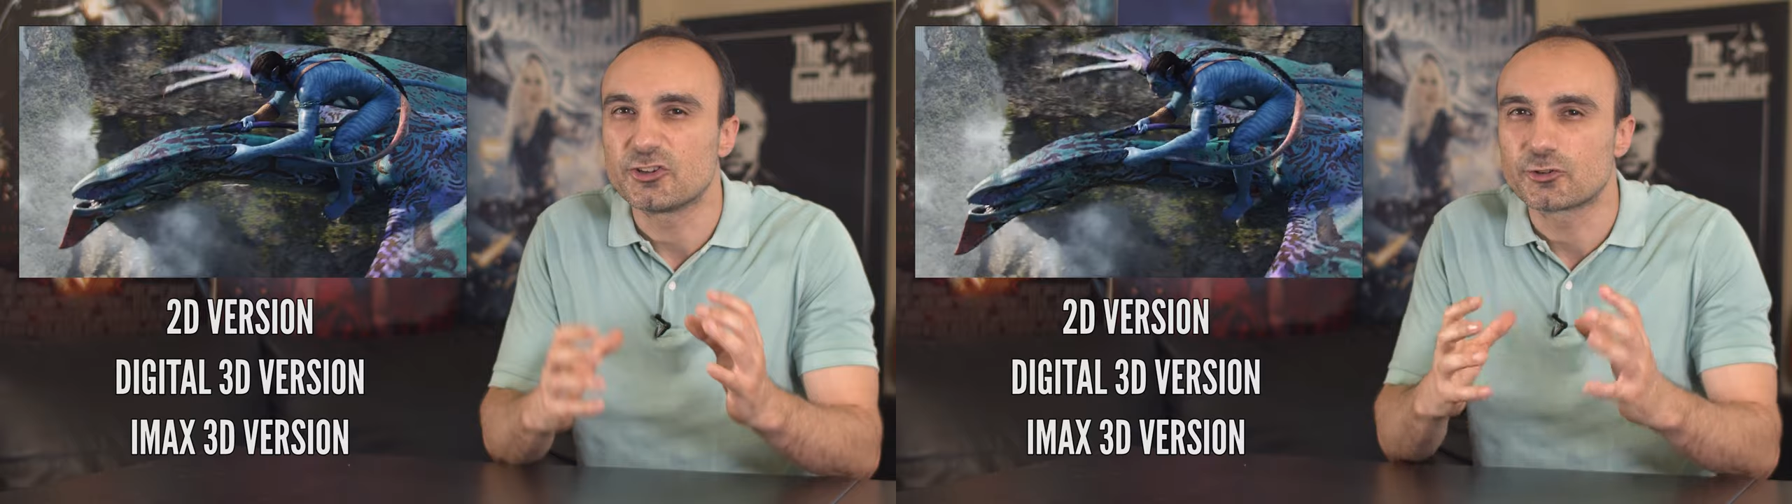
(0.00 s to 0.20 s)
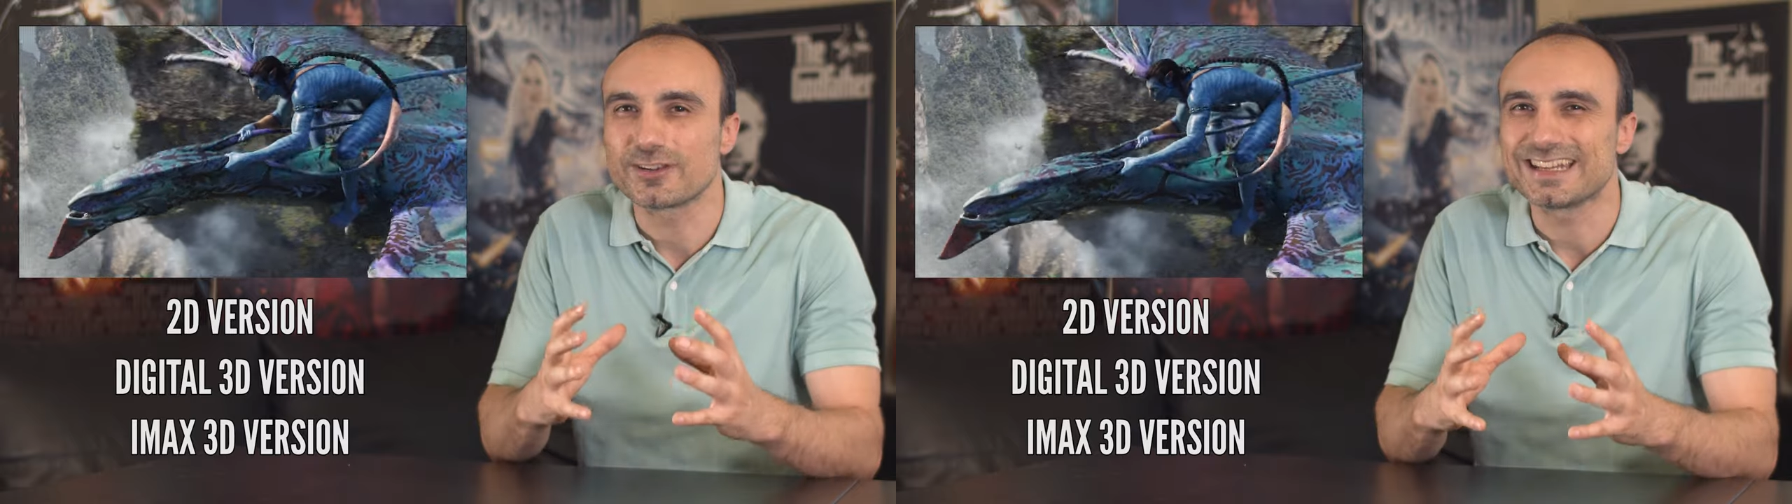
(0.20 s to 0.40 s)

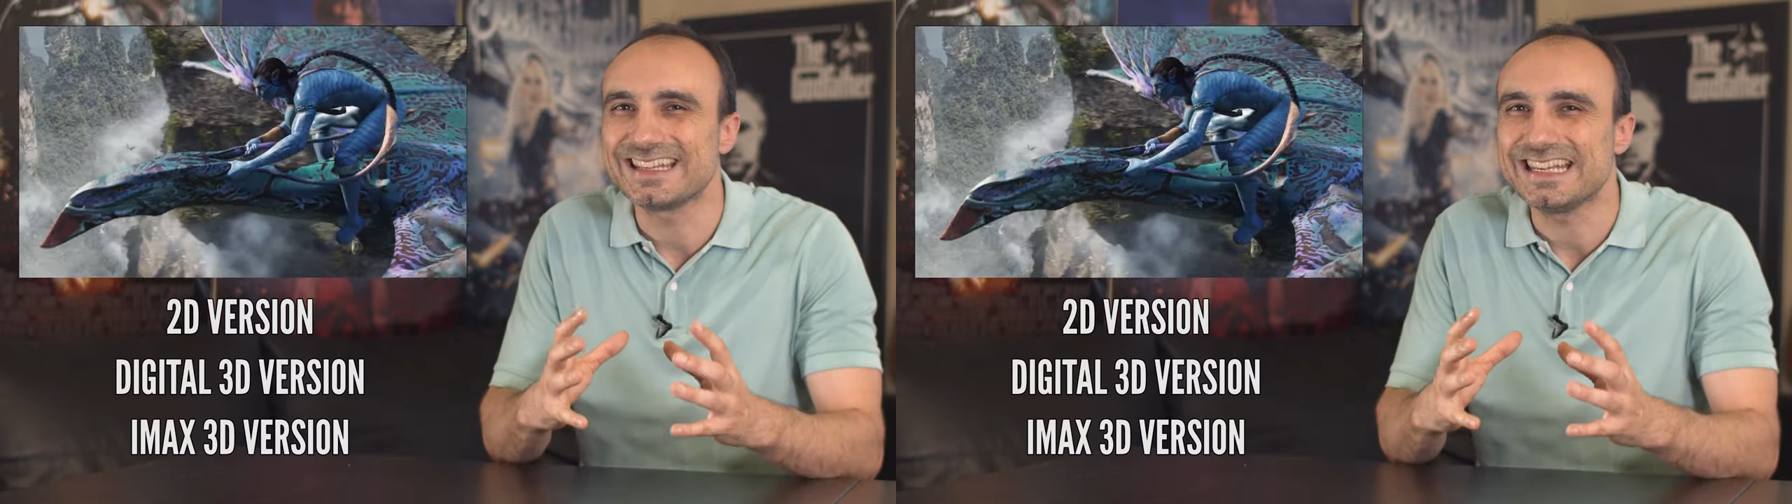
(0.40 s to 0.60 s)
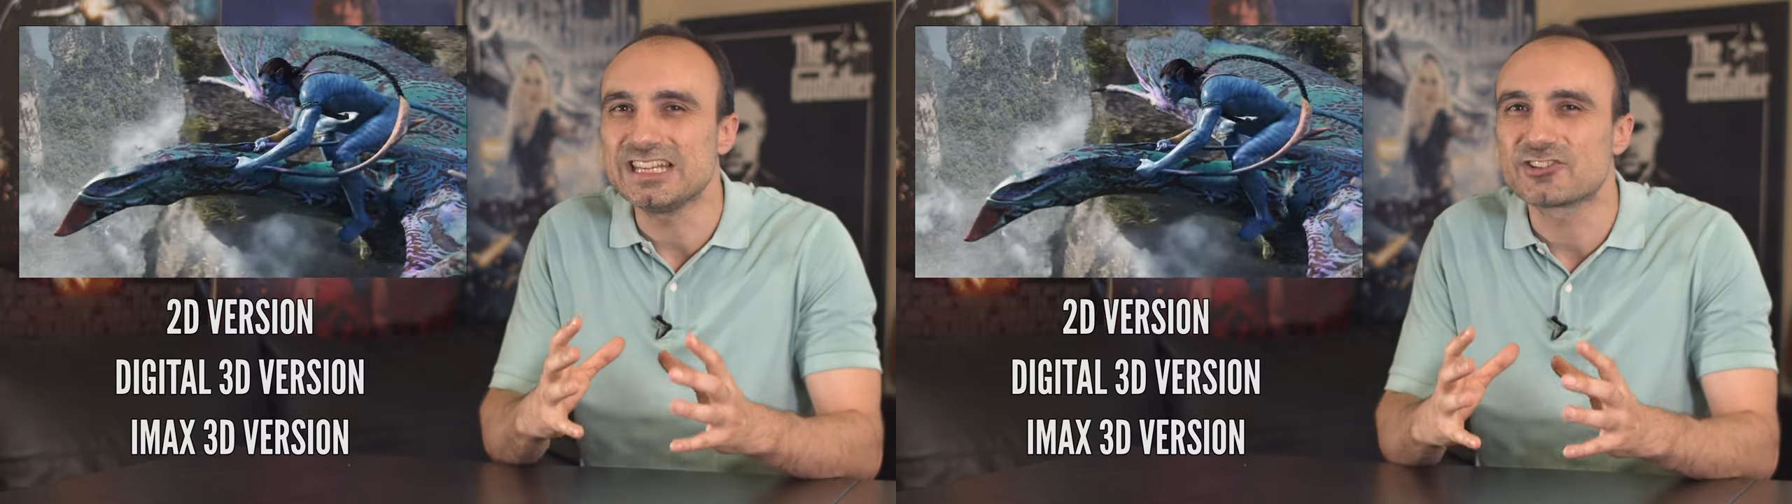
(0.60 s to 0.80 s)
assuring that
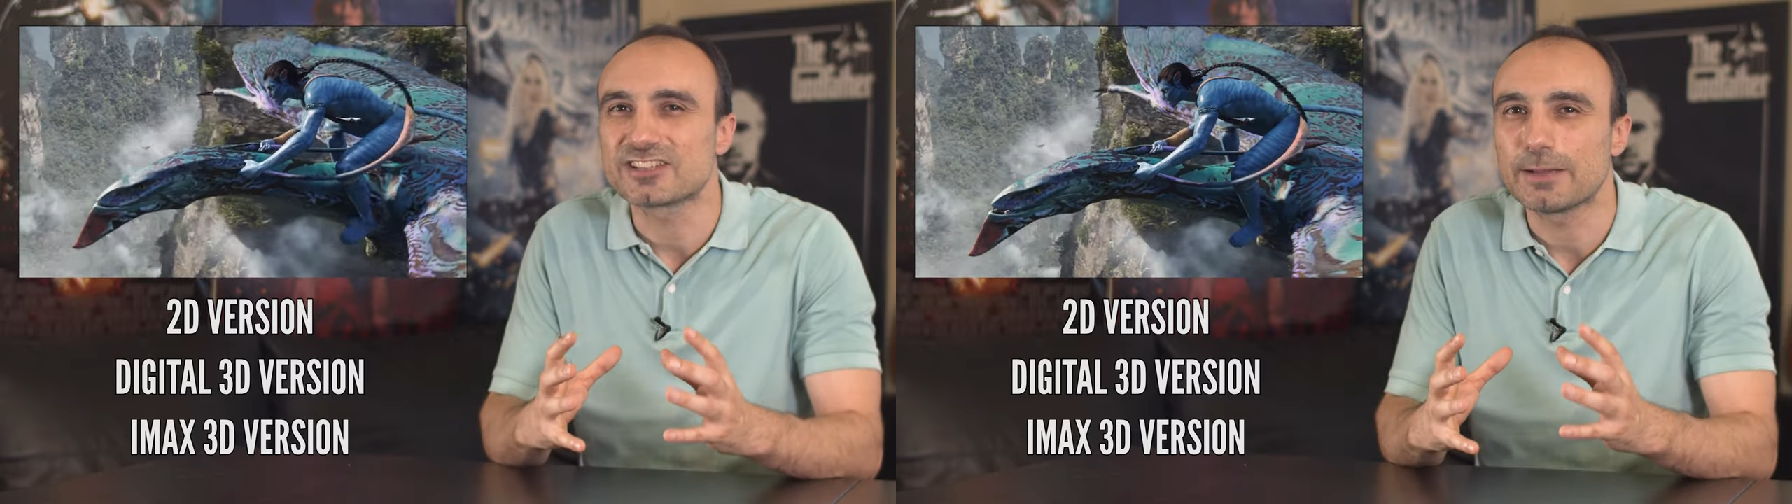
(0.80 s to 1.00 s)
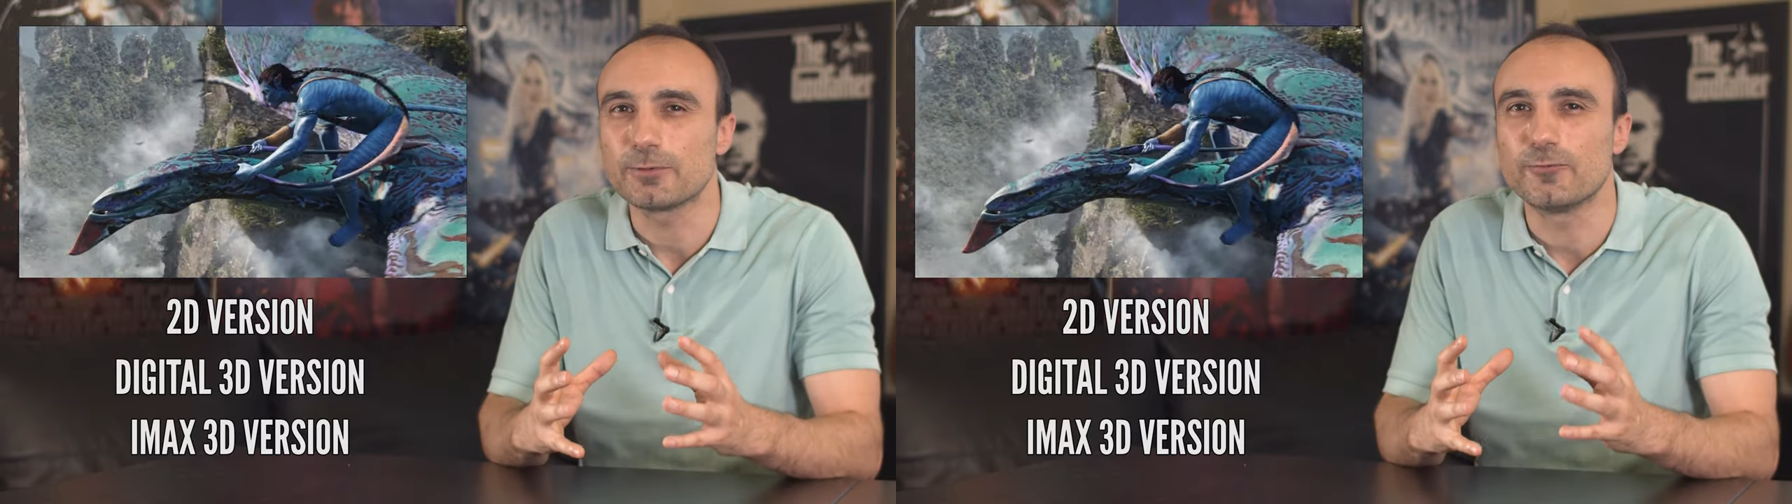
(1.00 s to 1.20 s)
each
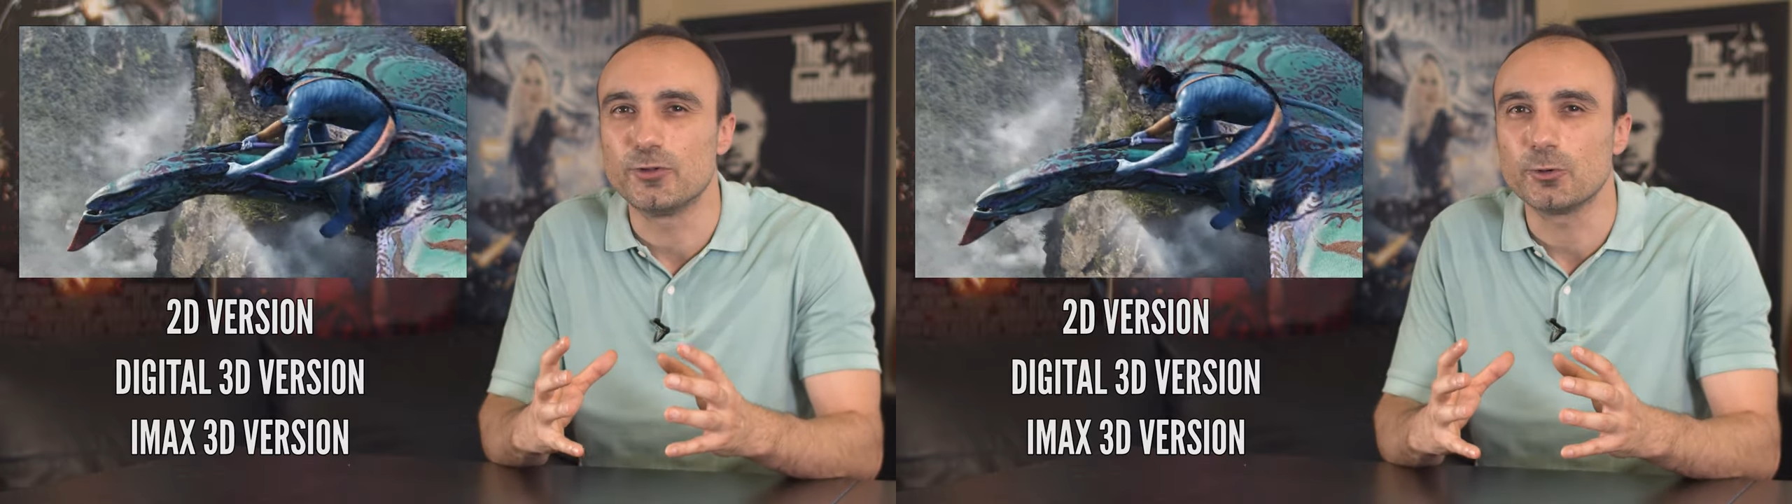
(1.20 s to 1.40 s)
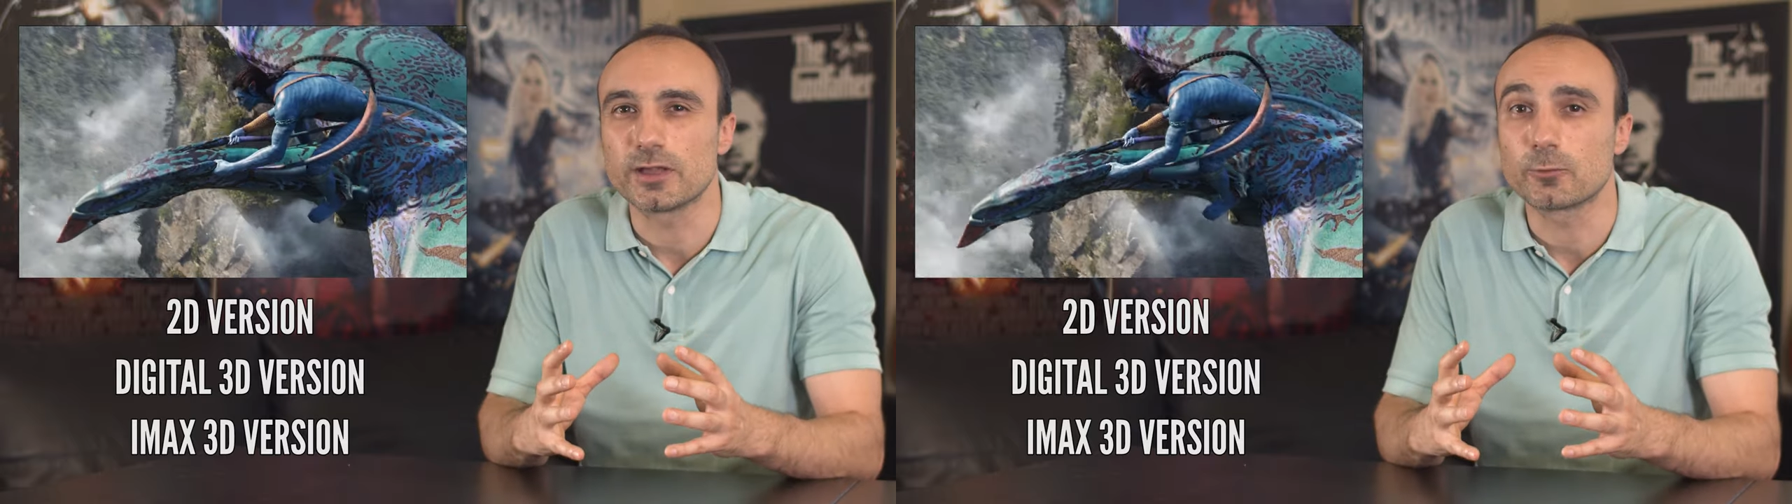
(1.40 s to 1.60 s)
type of
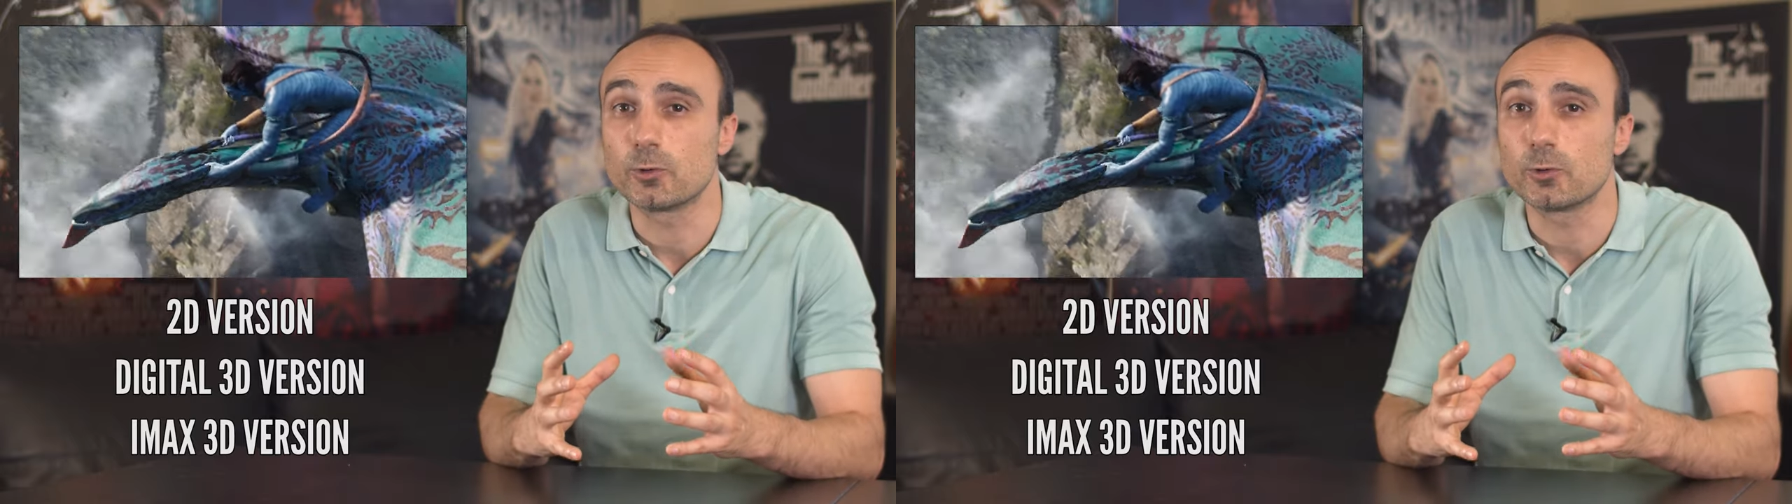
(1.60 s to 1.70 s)
viewing